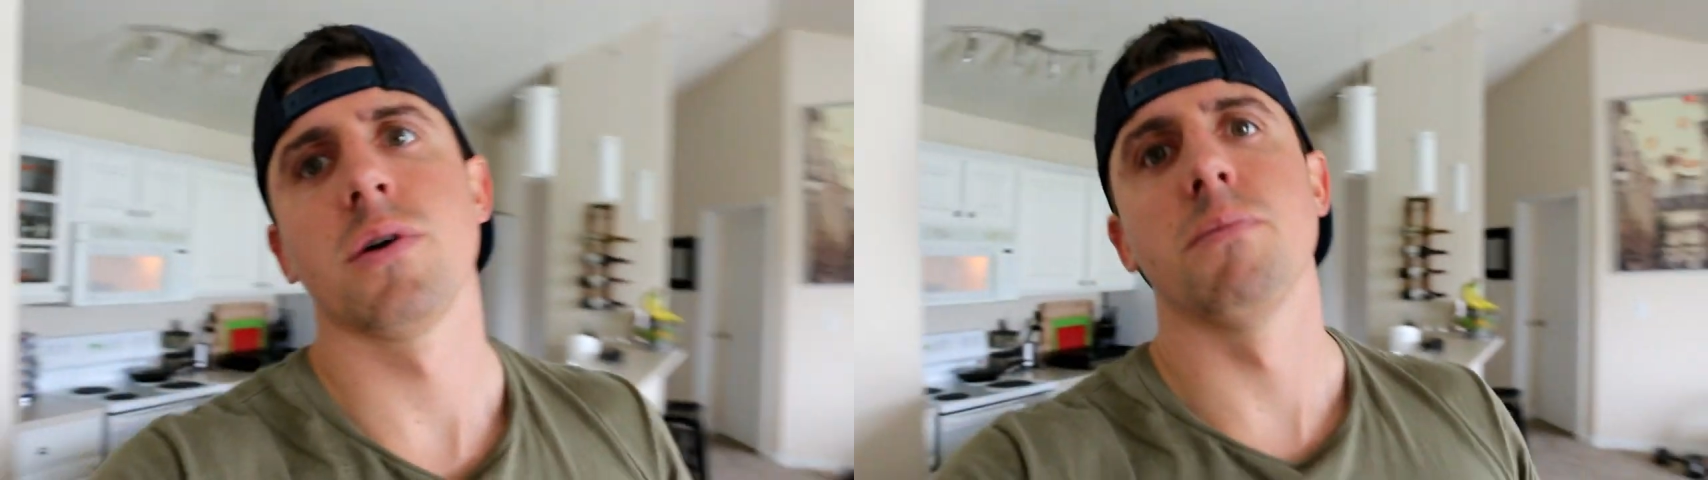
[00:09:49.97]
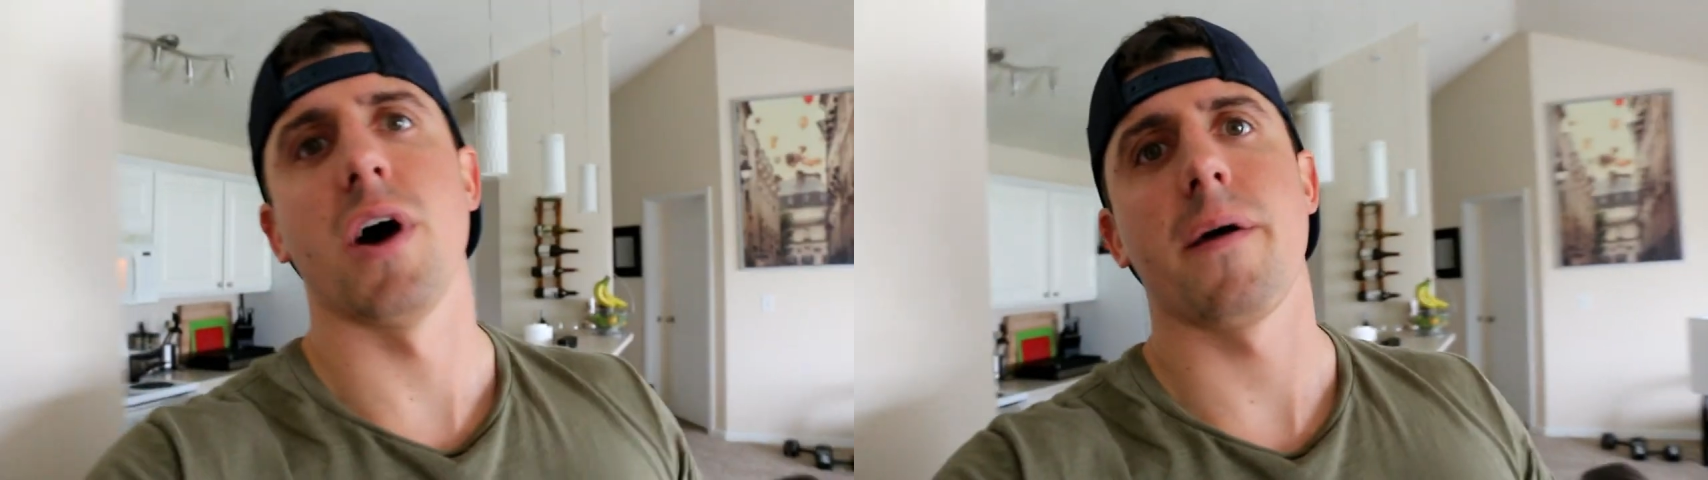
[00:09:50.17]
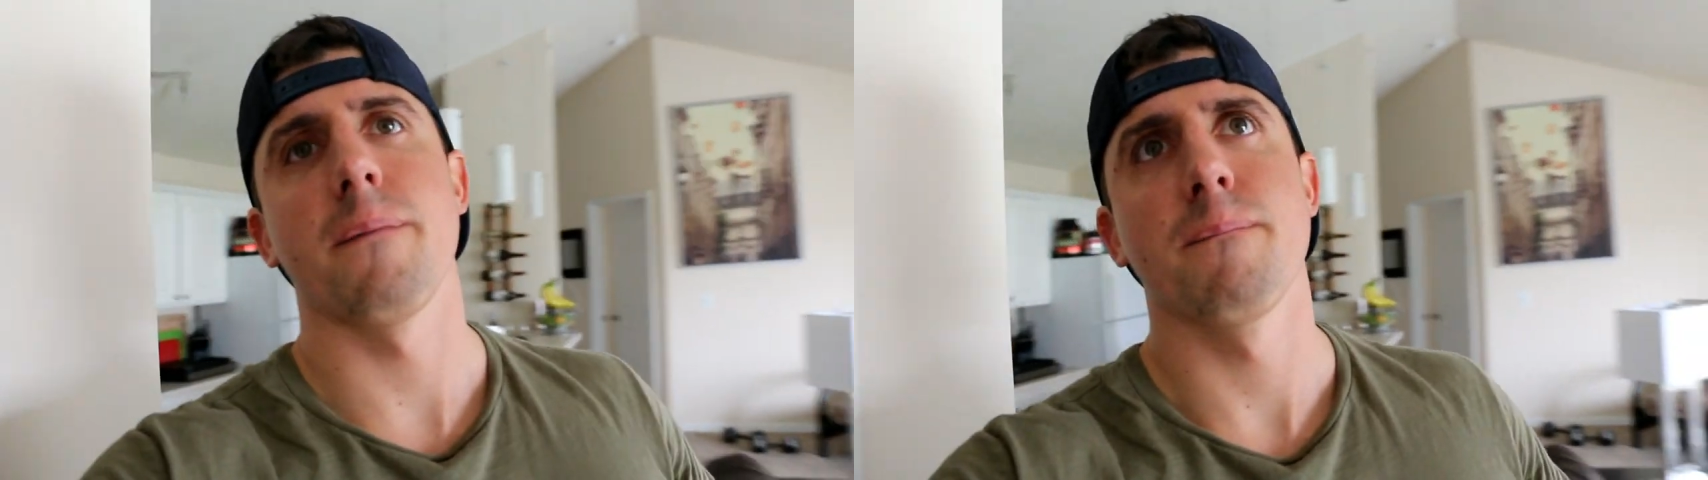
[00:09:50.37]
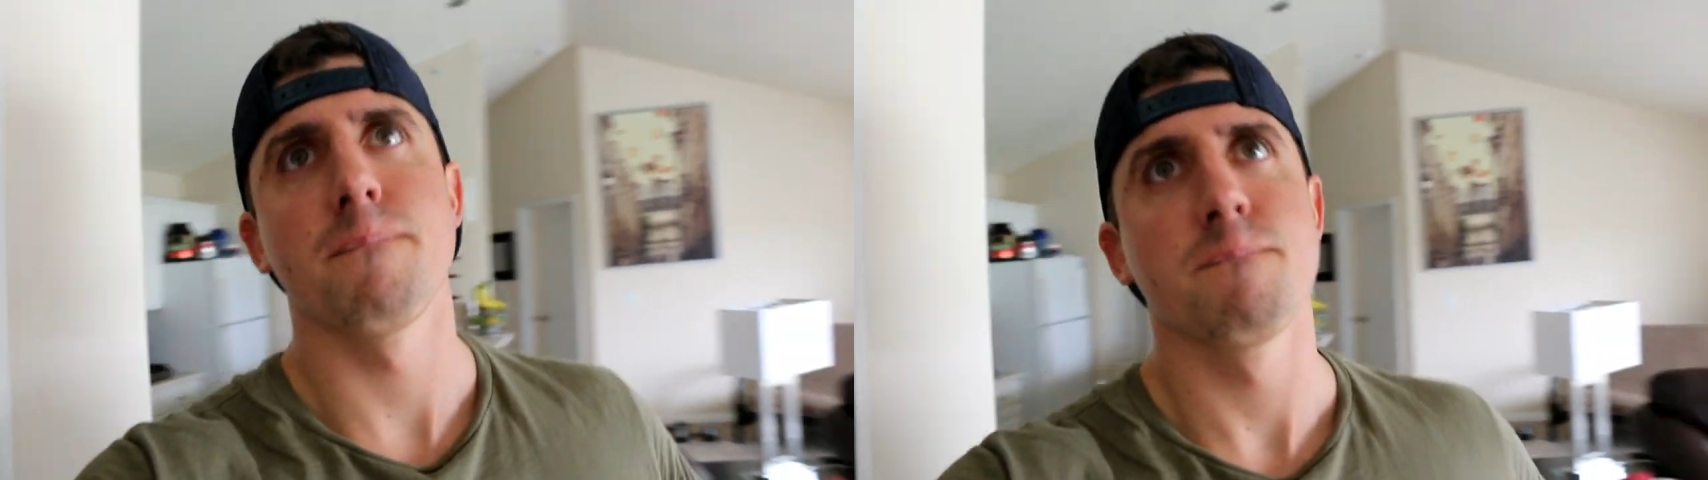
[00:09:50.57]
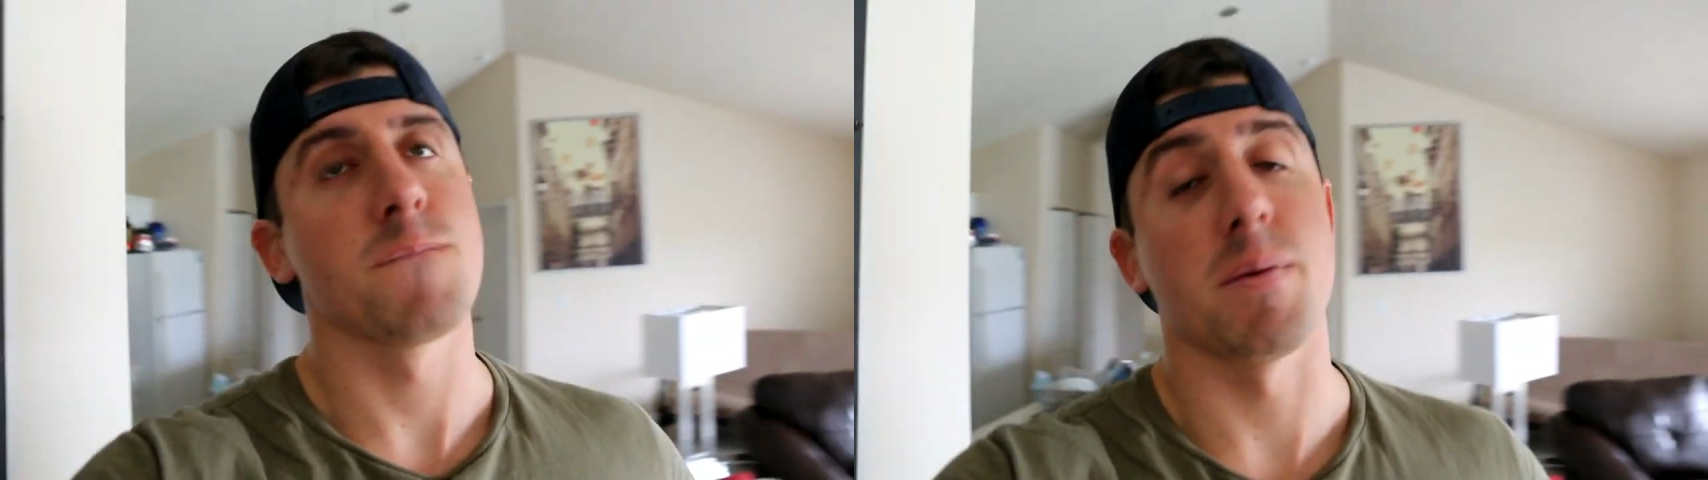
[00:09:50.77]
But
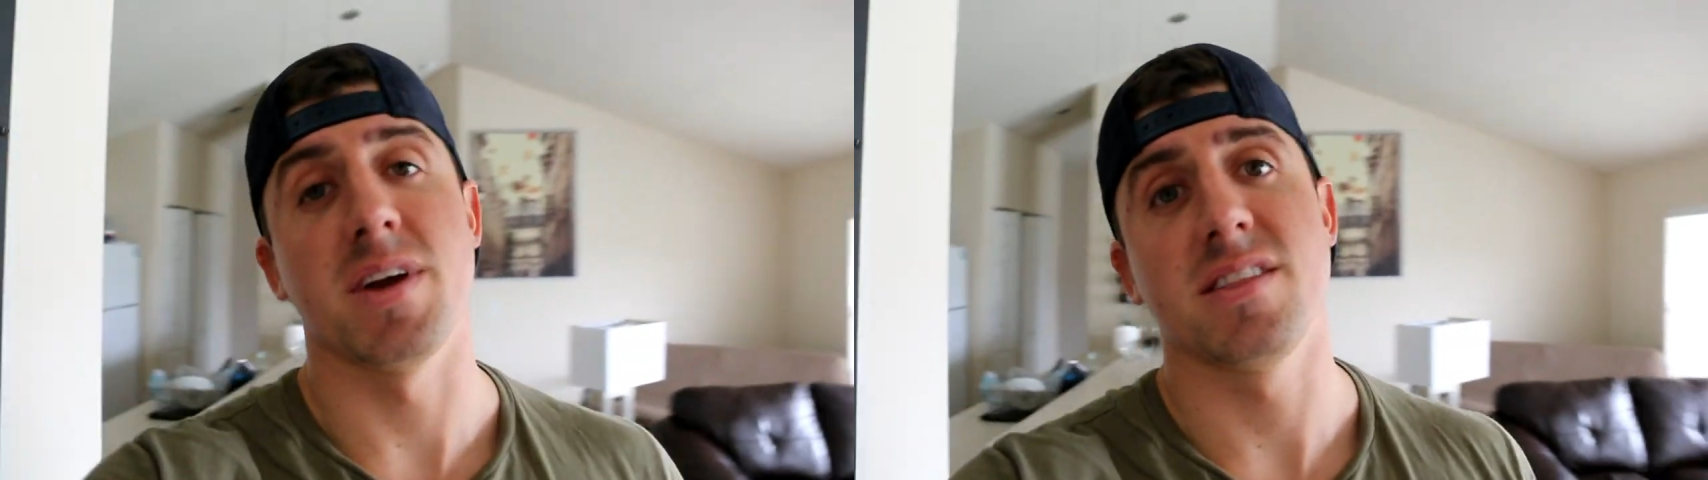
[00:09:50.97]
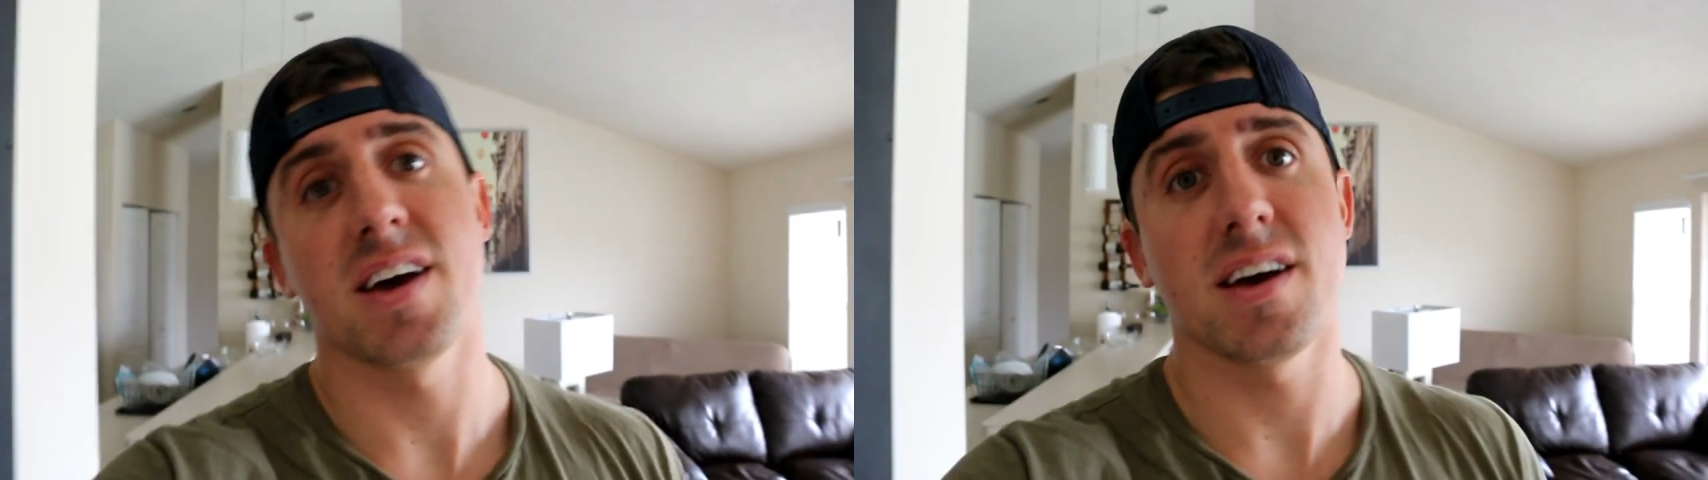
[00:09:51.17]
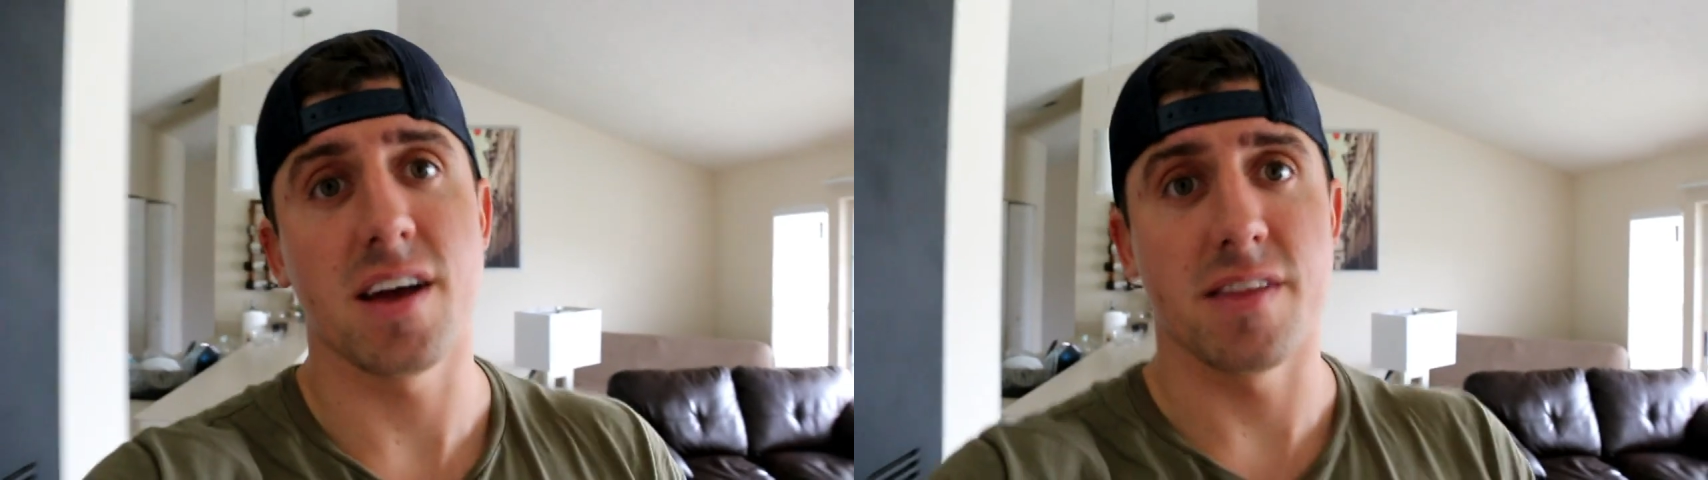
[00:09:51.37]
yeah, I'm gonna eat that,